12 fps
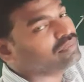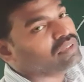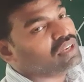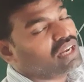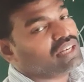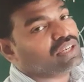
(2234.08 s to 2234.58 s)

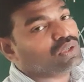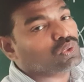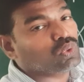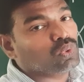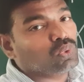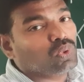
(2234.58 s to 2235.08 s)
and
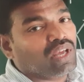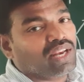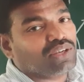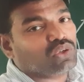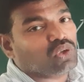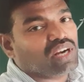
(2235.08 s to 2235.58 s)
to
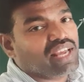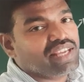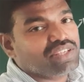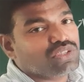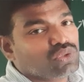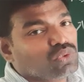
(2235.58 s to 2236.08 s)

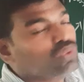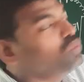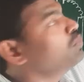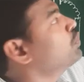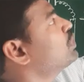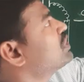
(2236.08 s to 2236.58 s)
electrolyze
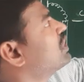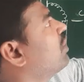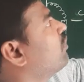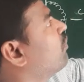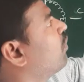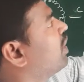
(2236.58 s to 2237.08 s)
2 moles
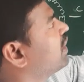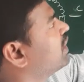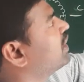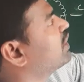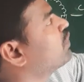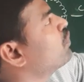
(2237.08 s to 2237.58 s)
of
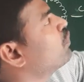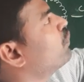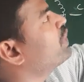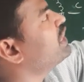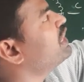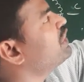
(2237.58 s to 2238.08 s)
water,
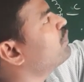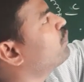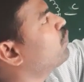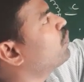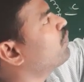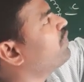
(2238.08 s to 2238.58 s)
we need
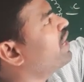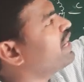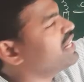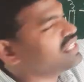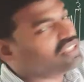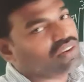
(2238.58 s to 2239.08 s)
4
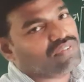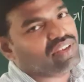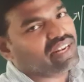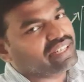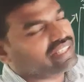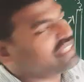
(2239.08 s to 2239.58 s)
Faradays of
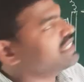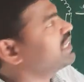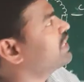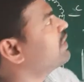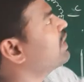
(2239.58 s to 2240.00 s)
electricity,